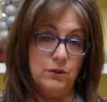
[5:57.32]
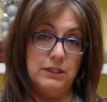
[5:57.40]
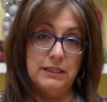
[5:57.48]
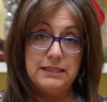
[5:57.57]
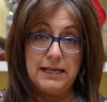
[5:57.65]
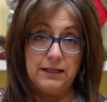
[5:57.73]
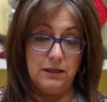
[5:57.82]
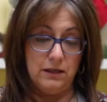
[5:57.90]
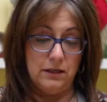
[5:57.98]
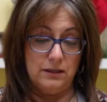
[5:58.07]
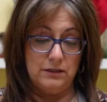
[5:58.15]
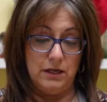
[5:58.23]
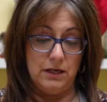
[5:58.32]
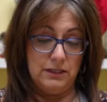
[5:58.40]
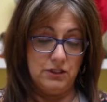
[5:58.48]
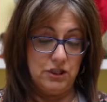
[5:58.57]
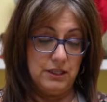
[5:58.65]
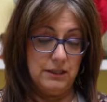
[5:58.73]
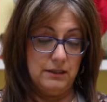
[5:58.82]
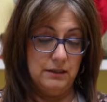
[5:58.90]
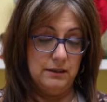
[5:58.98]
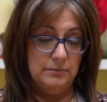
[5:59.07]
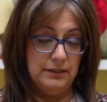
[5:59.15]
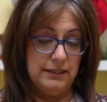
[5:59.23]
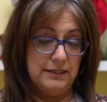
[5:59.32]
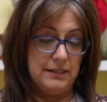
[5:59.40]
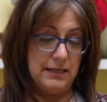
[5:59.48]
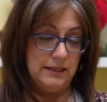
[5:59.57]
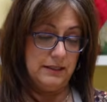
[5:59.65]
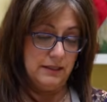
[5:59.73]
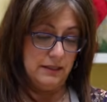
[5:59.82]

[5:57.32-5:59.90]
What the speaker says: gonna take our chicken and place that in